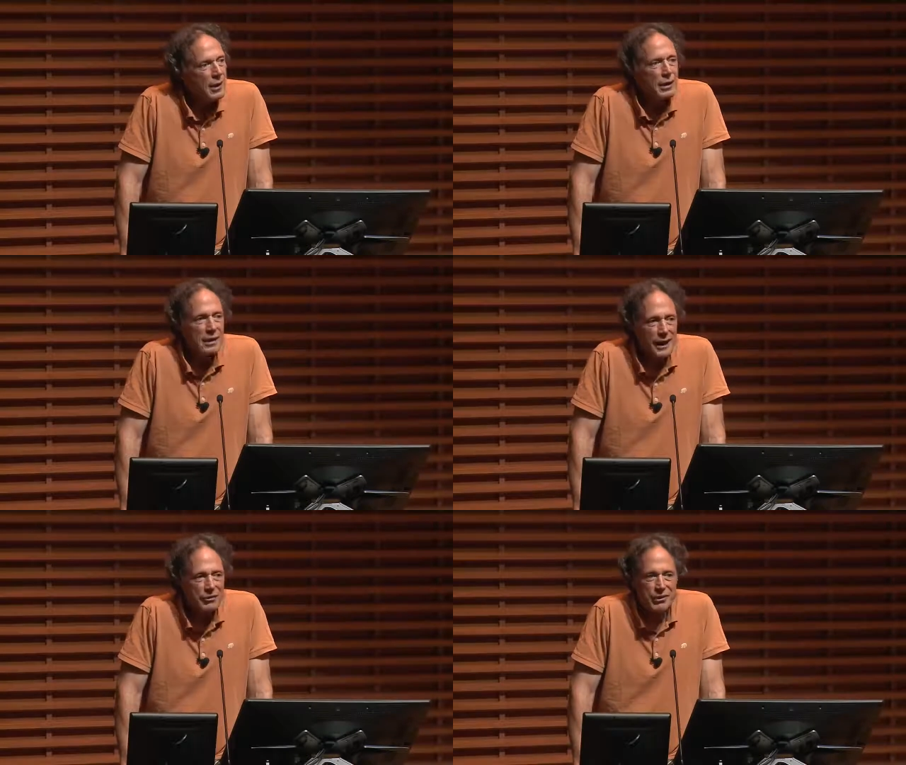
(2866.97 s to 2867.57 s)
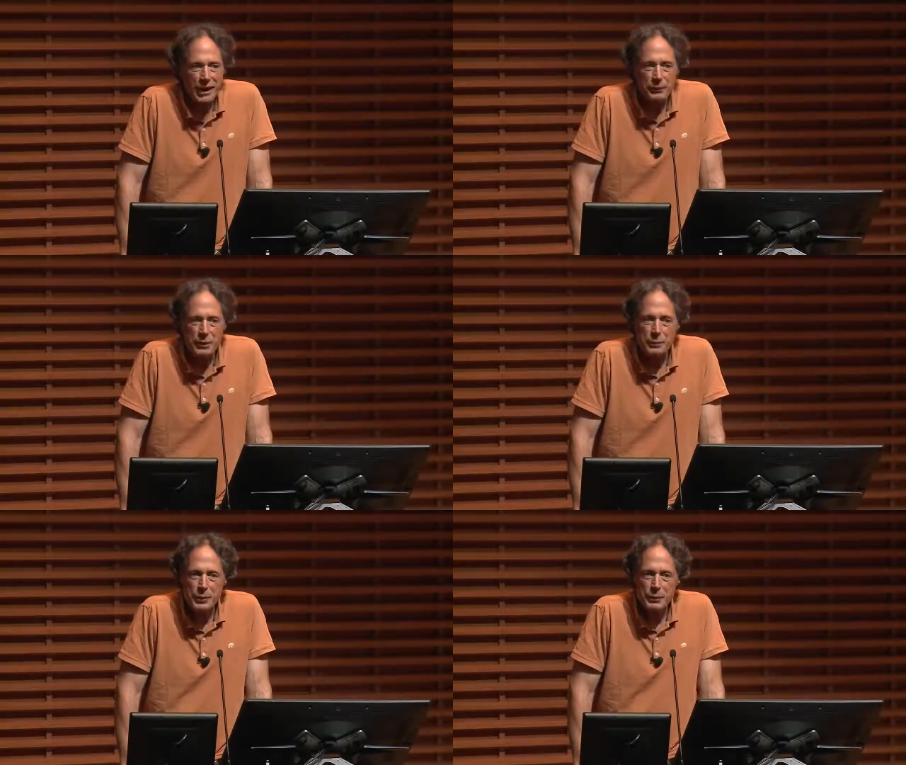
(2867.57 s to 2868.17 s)
Less
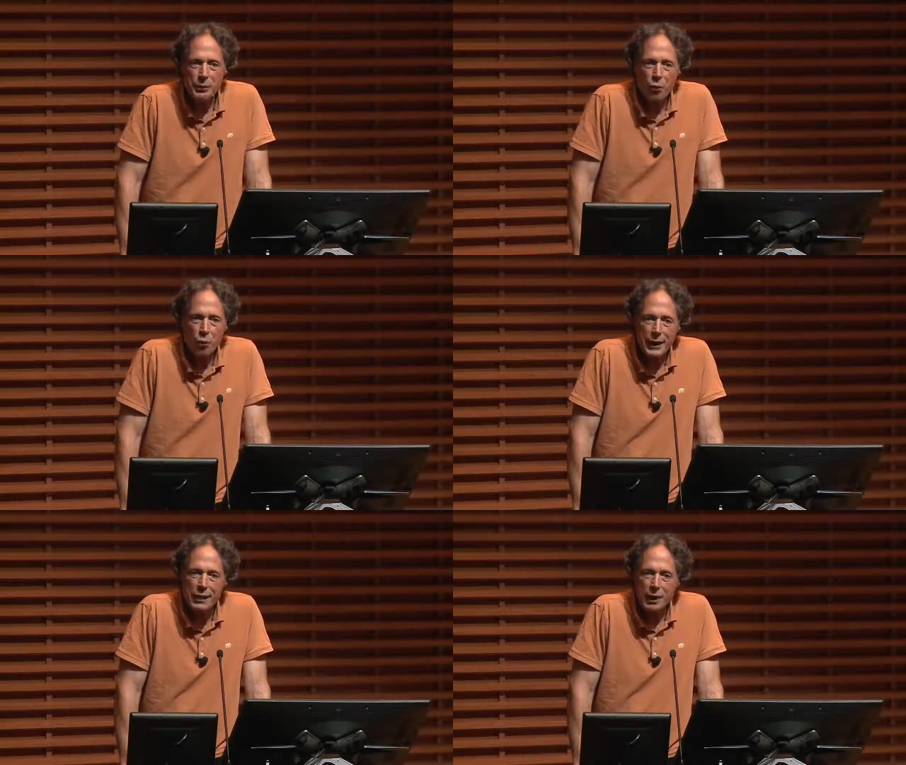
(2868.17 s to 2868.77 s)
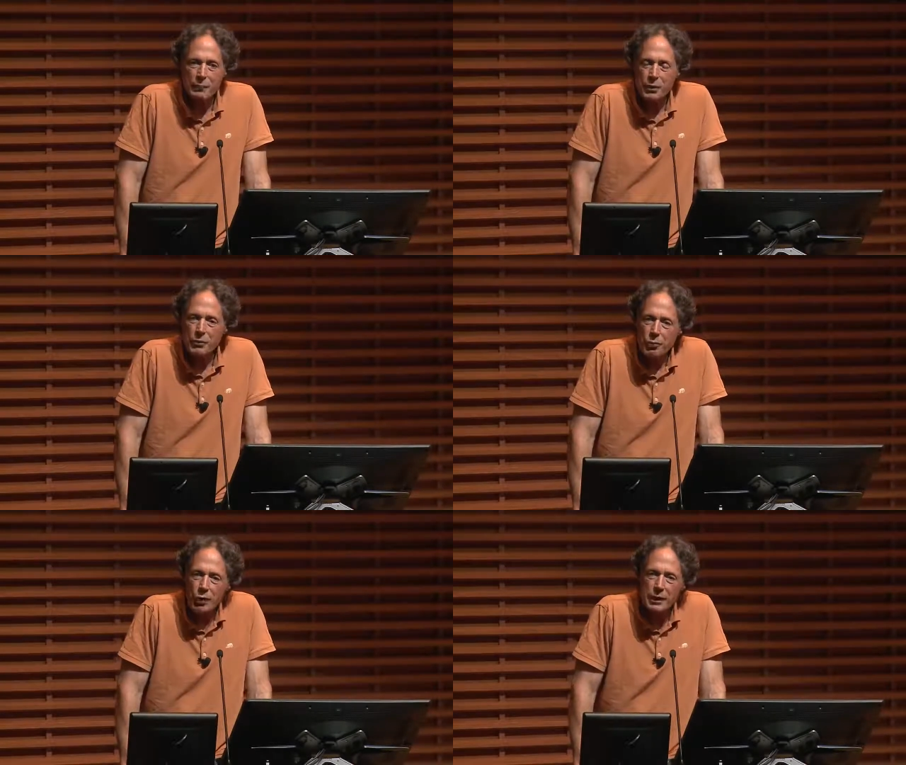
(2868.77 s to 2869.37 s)
happy people wake up in the
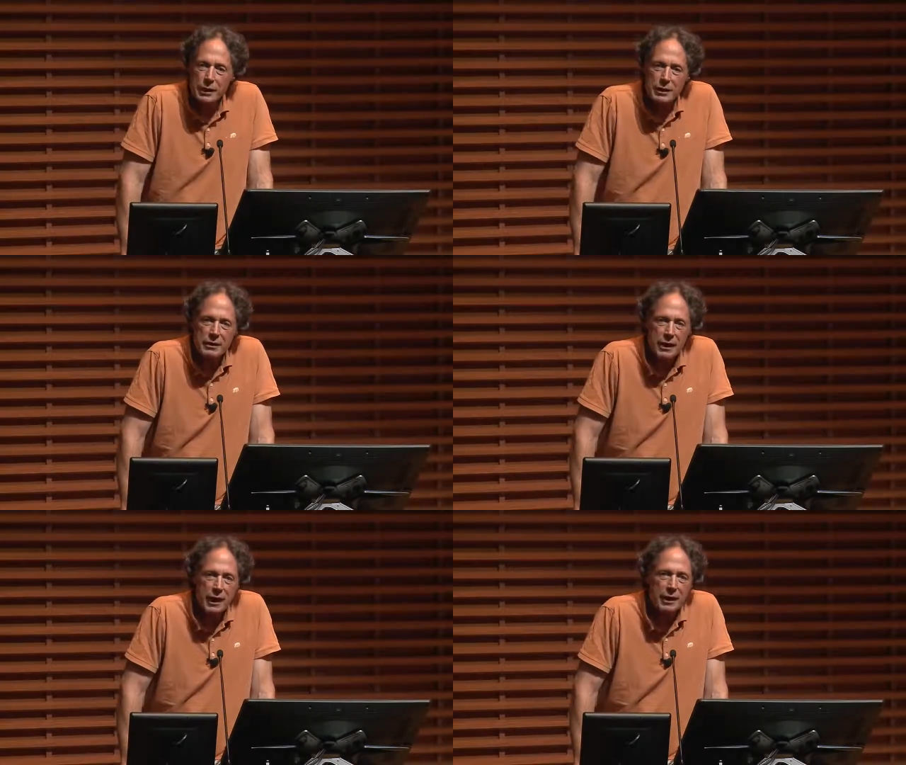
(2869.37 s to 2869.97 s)
morning and think,